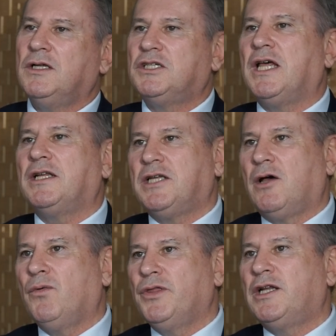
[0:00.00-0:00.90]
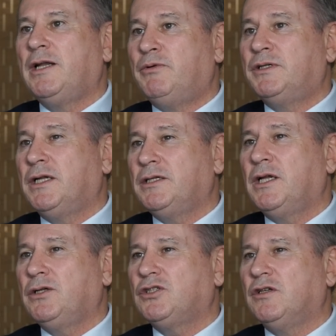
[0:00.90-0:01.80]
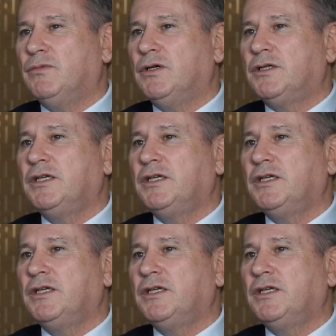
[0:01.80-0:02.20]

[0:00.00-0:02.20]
sets out with a deliberate intention of murder.